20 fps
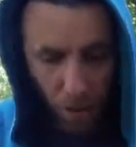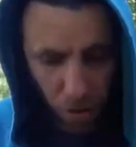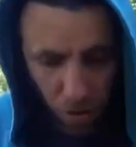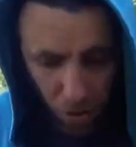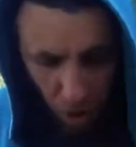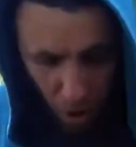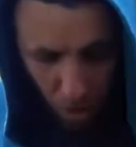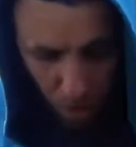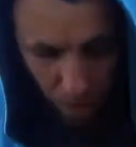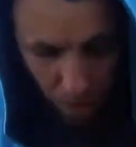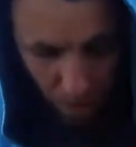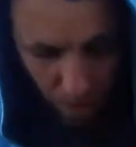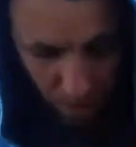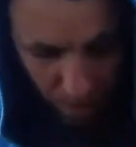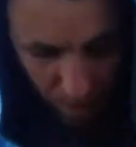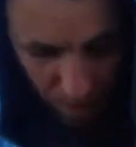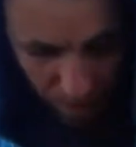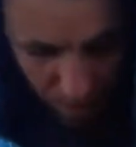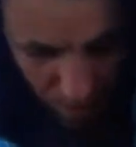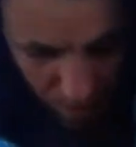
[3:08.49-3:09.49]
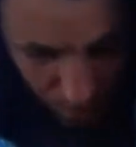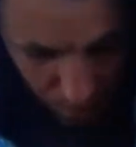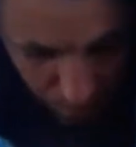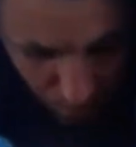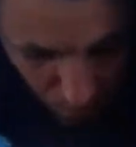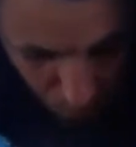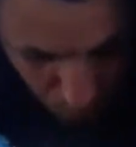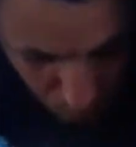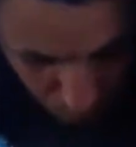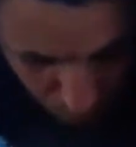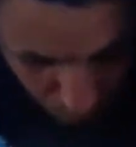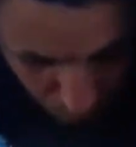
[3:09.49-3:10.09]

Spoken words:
You don't want them to be small.